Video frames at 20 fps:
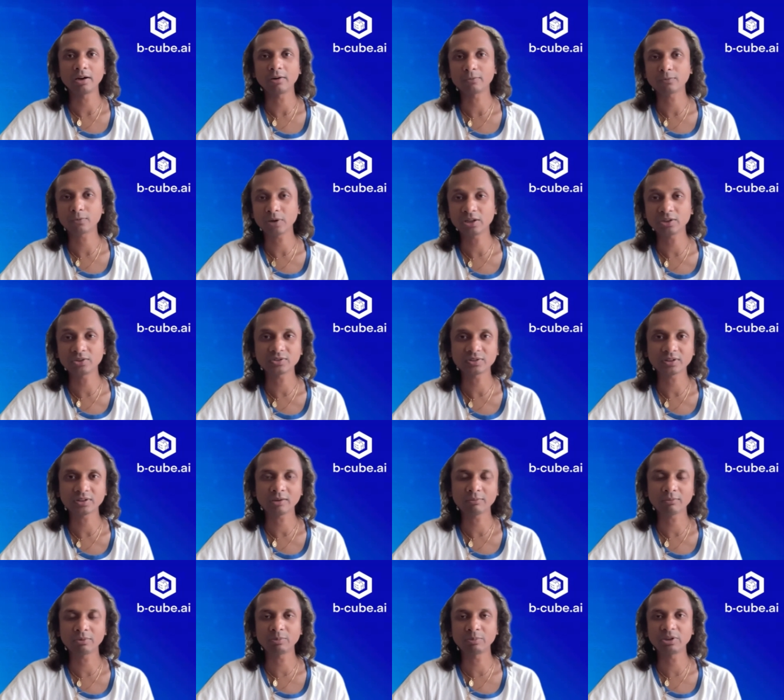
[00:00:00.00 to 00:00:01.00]
uh, france
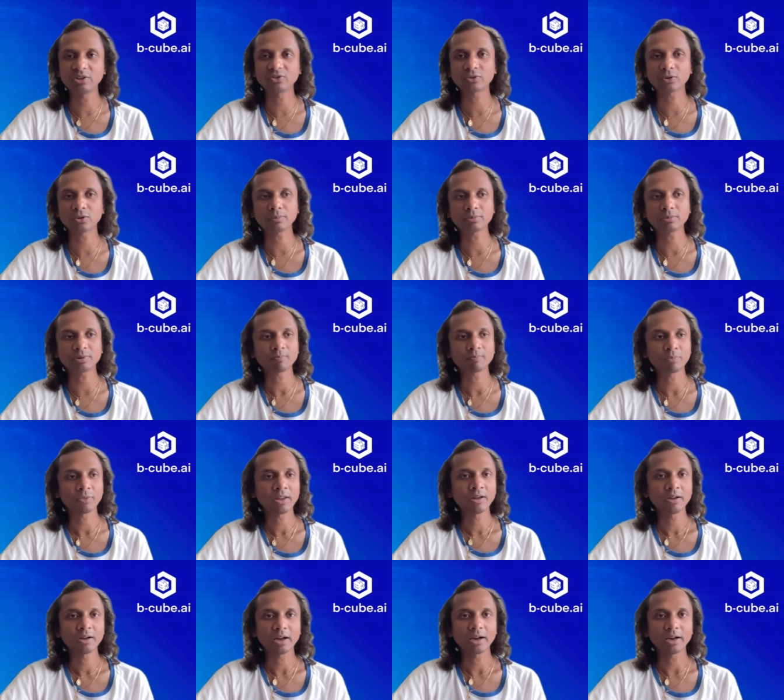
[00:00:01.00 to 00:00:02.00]
everybody stopped
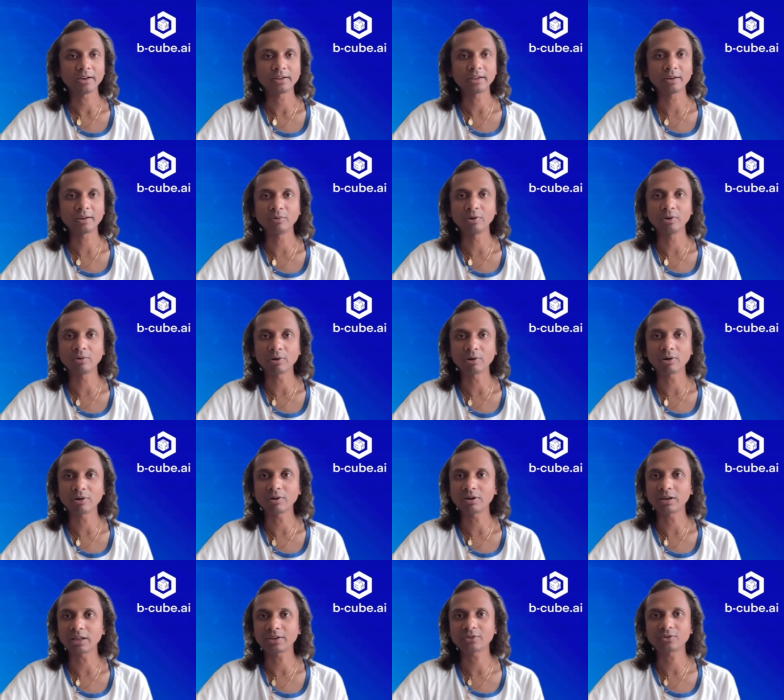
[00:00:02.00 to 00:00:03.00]
and then we
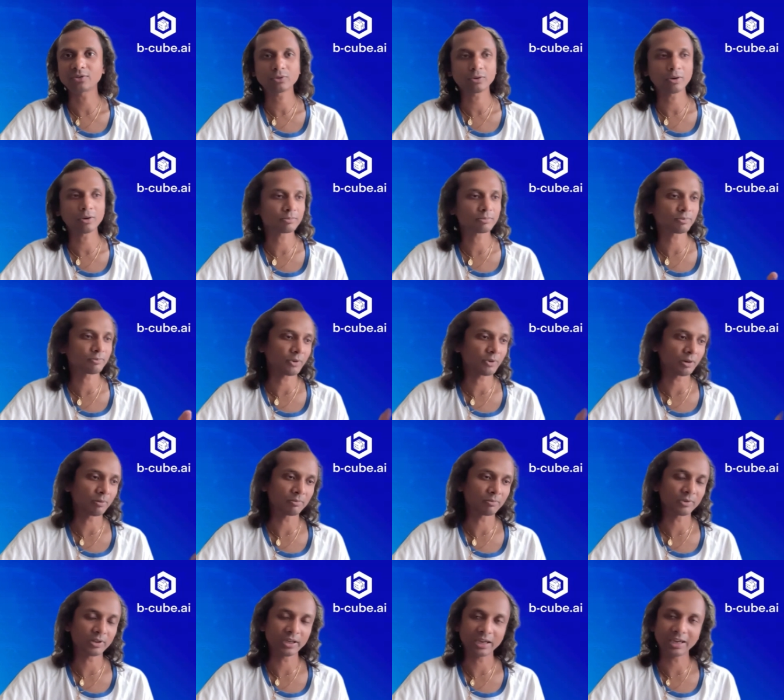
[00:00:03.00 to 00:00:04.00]
were like stopped
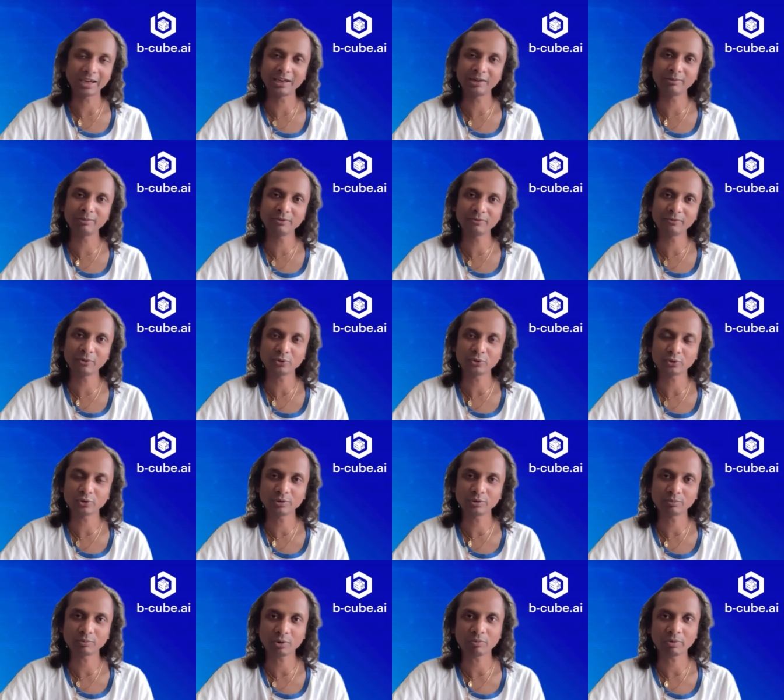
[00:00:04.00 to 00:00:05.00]
from the amf also
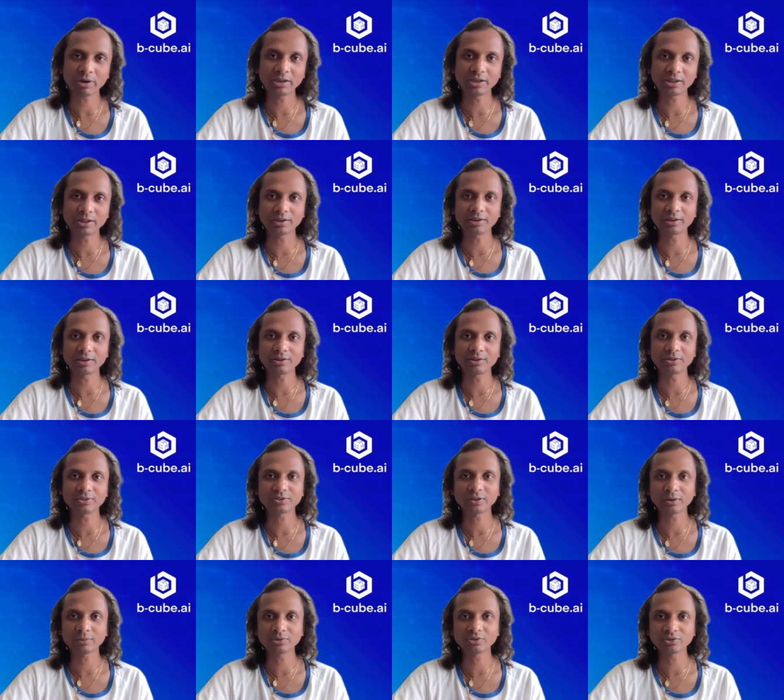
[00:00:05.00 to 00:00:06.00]
in providing uh,
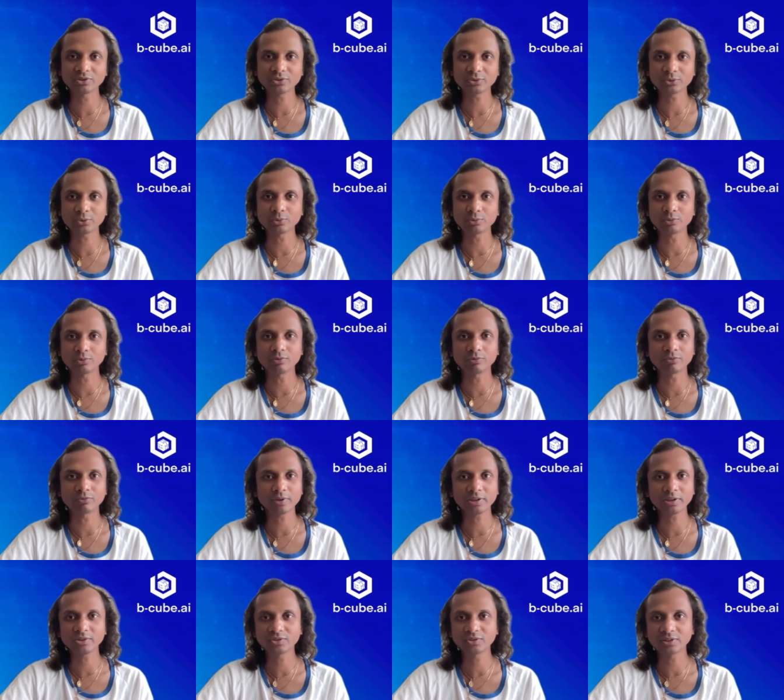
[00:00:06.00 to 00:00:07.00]
services to
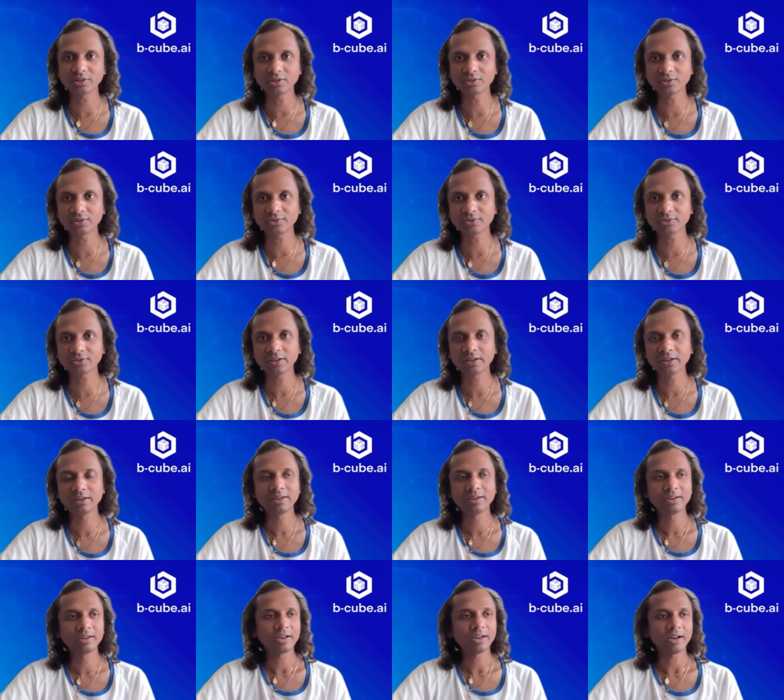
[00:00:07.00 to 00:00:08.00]
french citizens
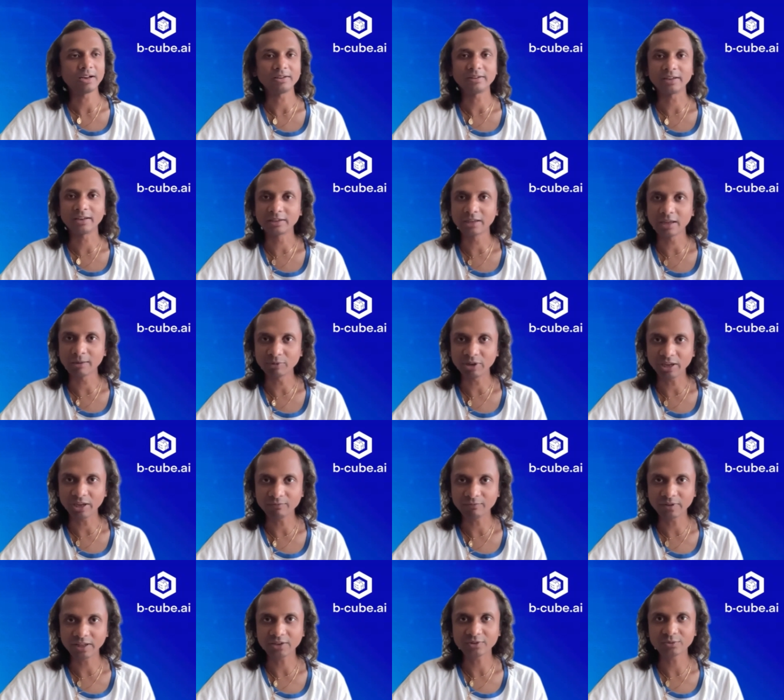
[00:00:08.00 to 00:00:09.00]
and then came the
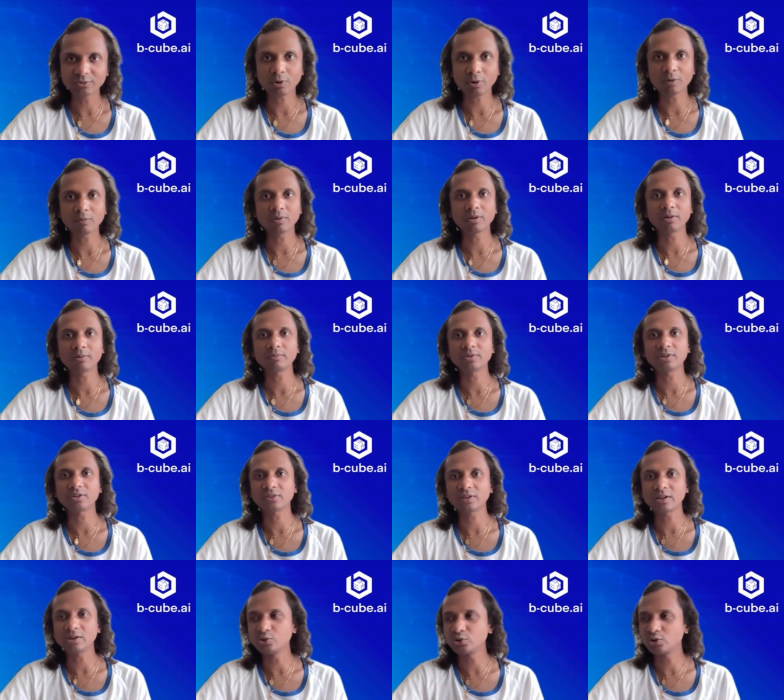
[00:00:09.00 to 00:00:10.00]
FTX problem, the
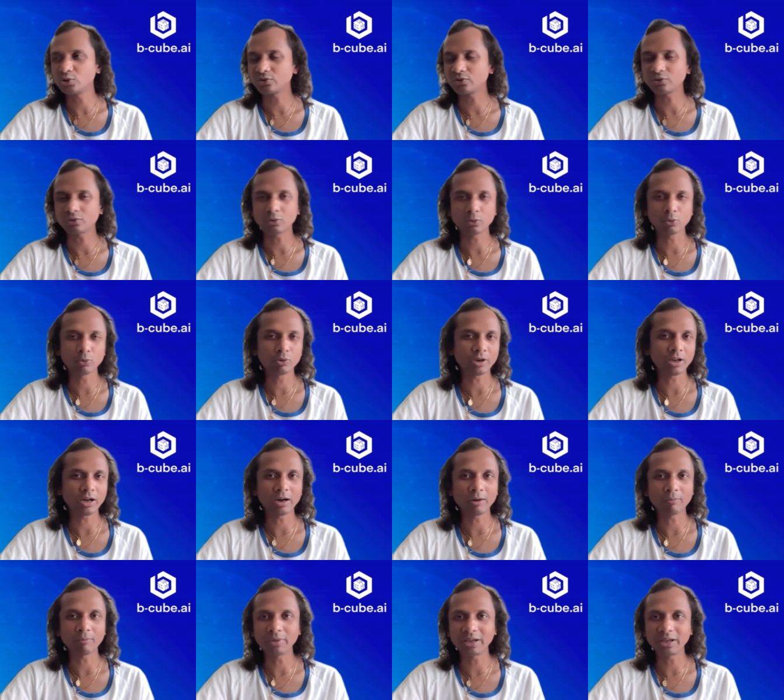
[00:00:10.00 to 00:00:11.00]
Celsius,
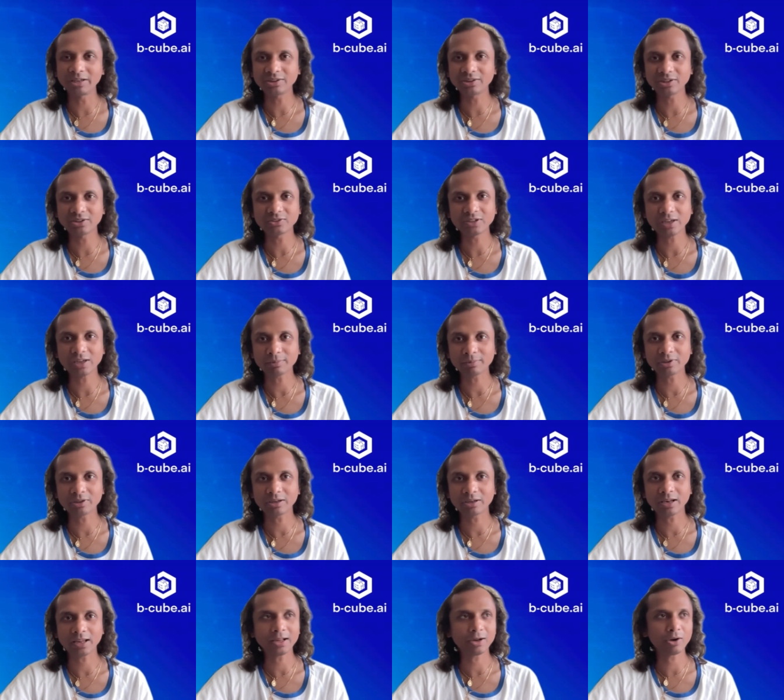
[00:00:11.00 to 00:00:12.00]
Luna, many things happened.
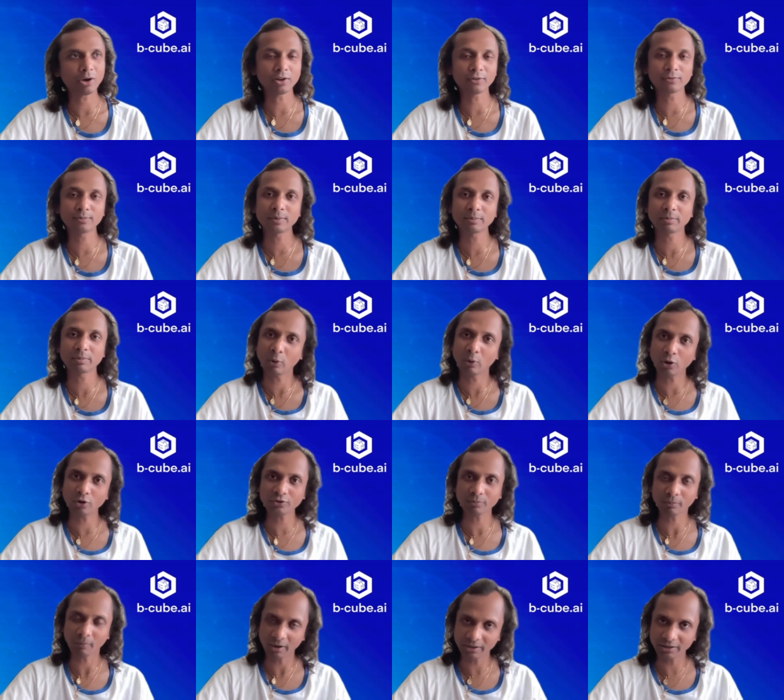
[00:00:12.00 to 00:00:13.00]
And like a lot of people
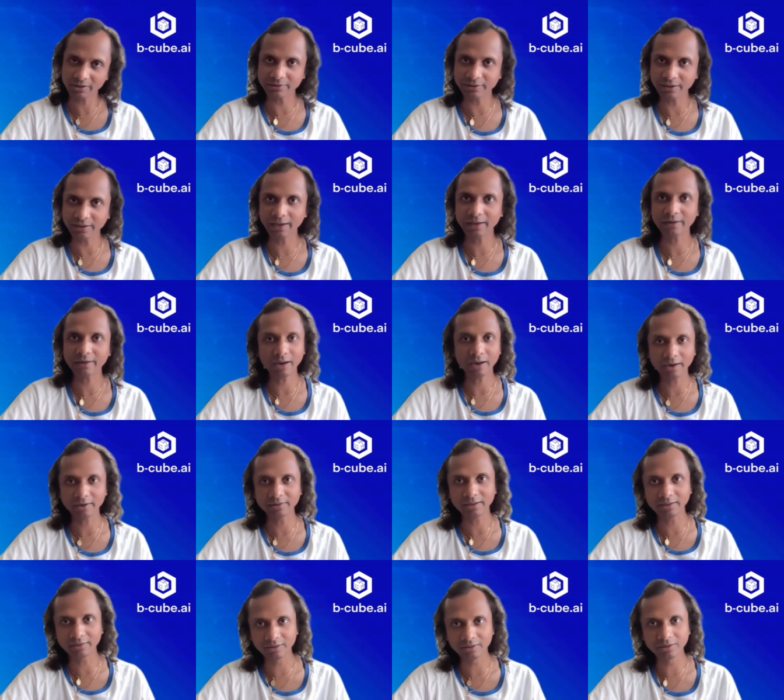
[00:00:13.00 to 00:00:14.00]
lost money there
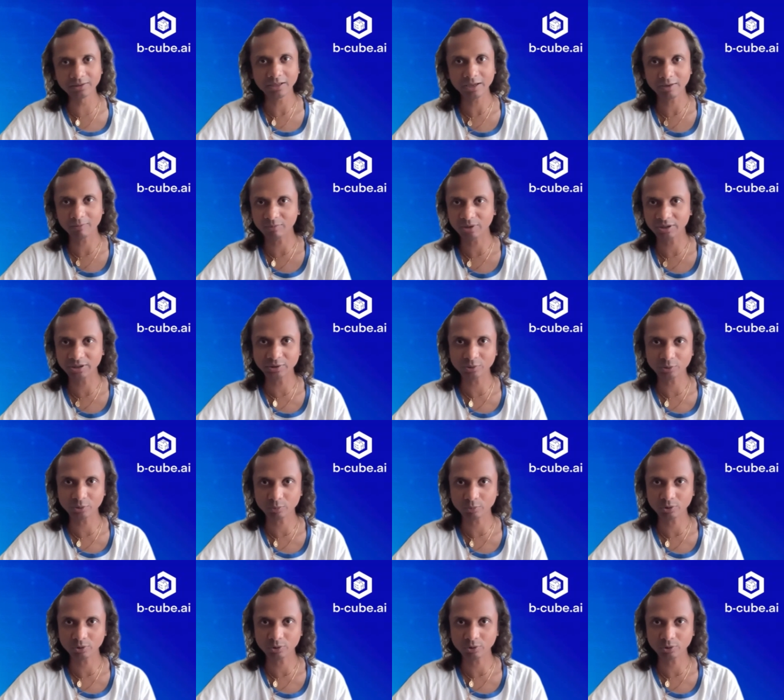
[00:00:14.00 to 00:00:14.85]
and they didn't have money to